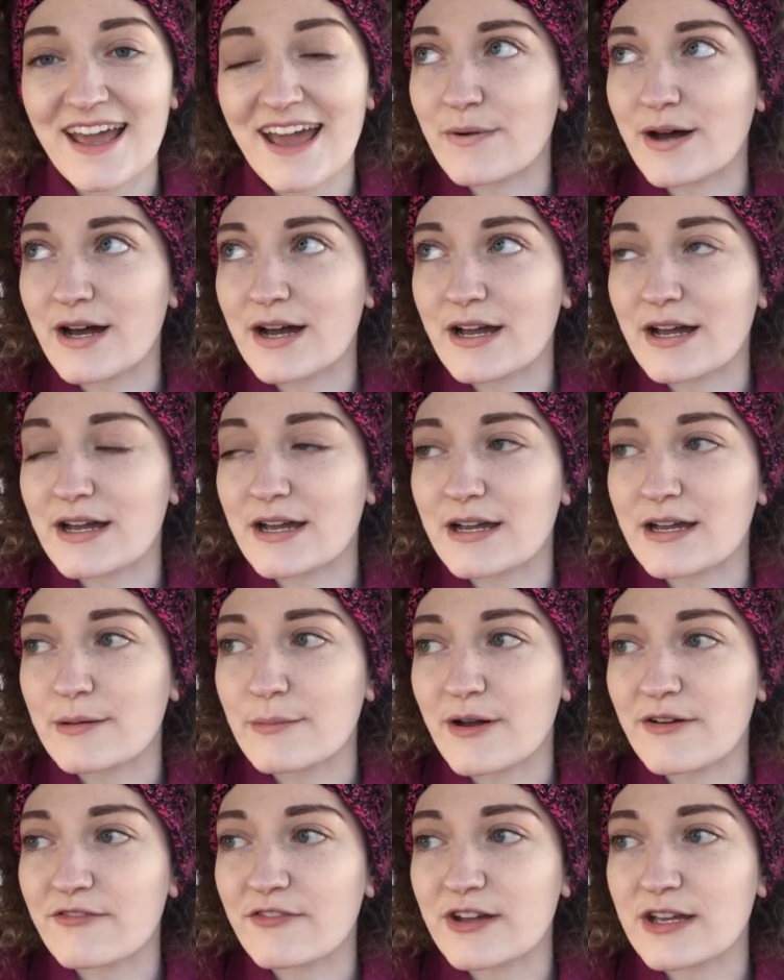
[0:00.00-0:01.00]

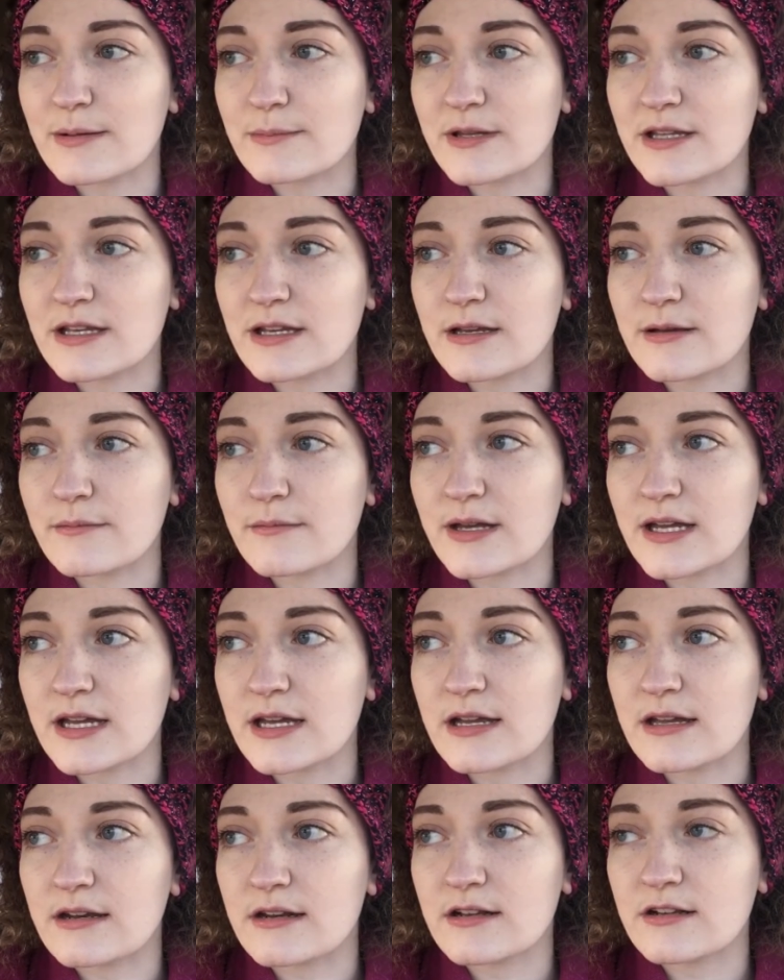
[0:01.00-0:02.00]
My family
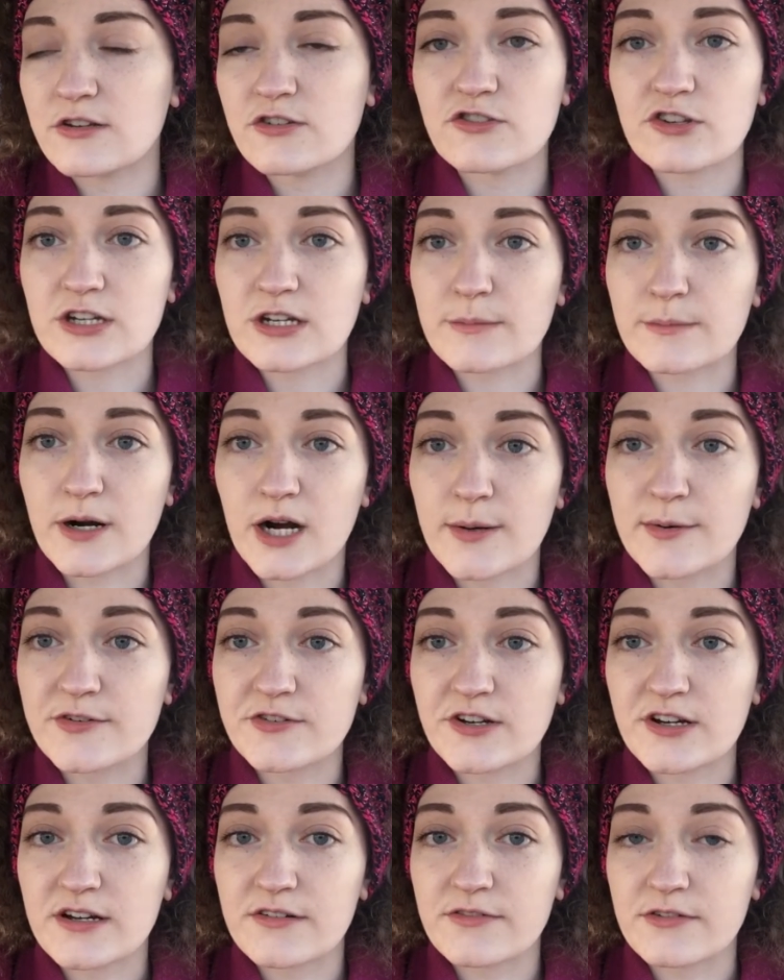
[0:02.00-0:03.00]
made chicken
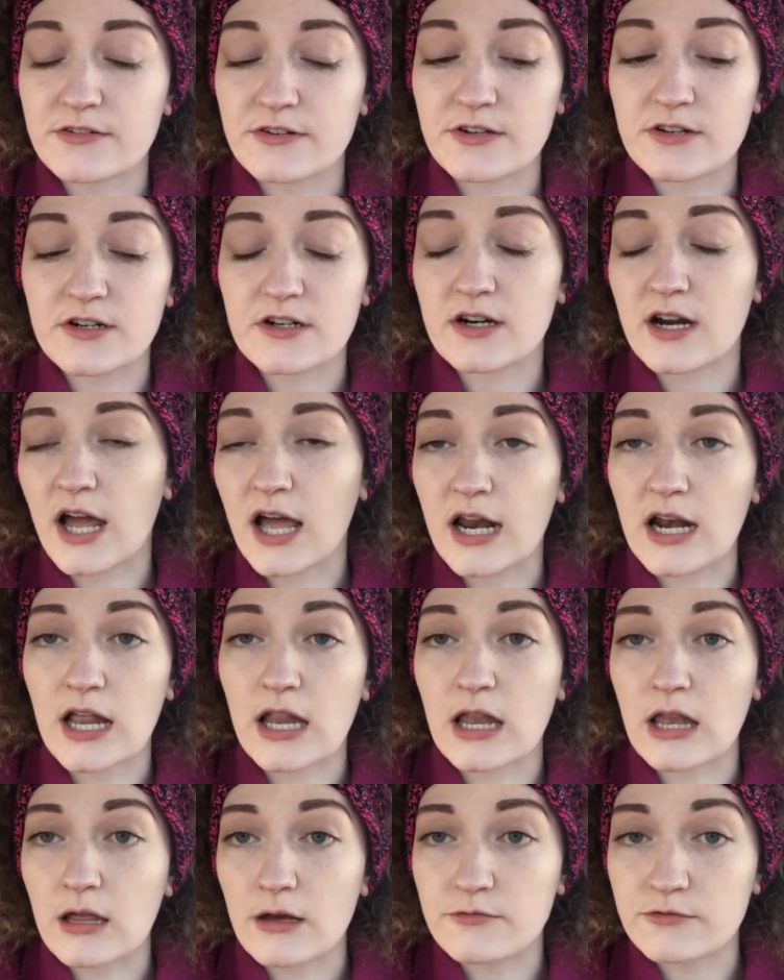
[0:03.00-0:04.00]
parmesan for dinner, and
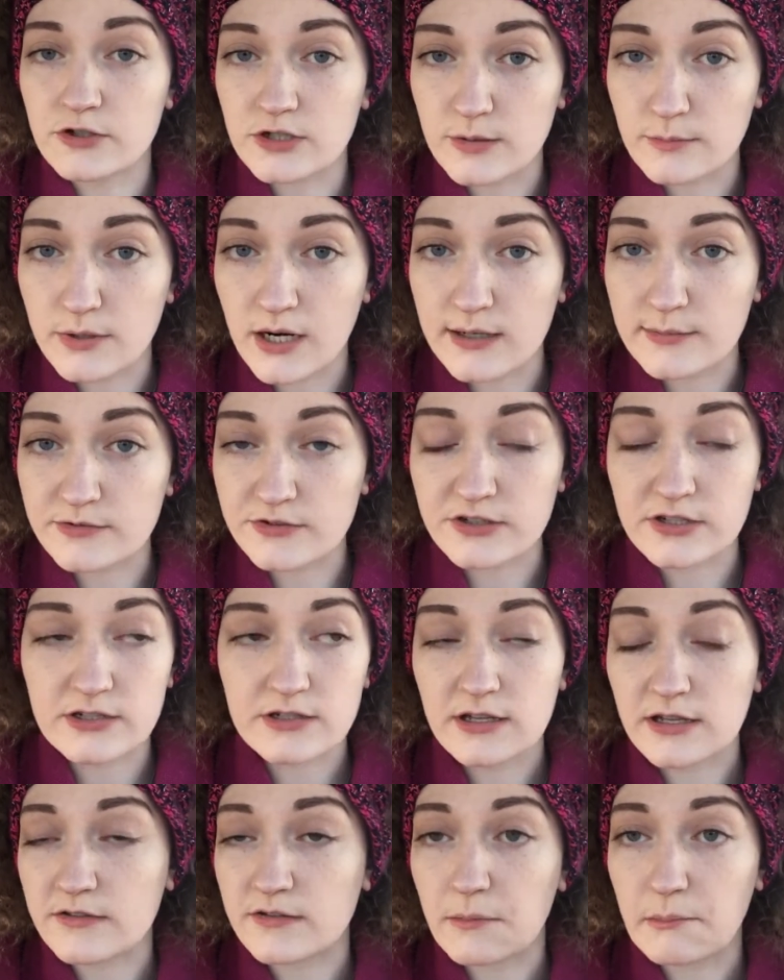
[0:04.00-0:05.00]
I love chicken
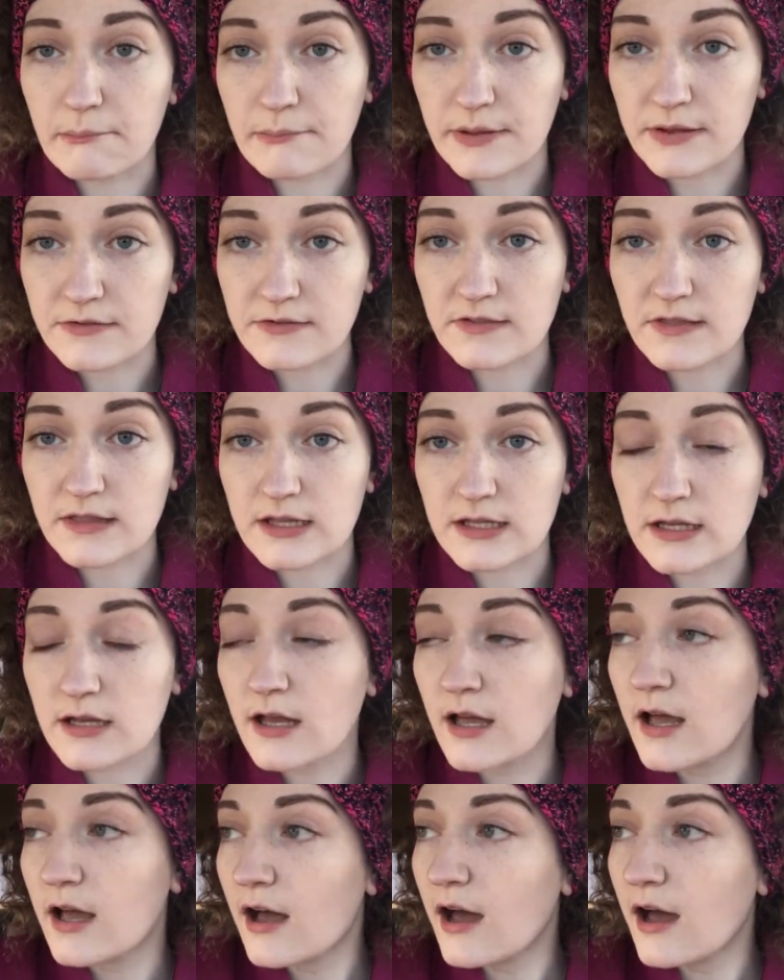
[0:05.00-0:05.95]
parmesan. That's the best thing.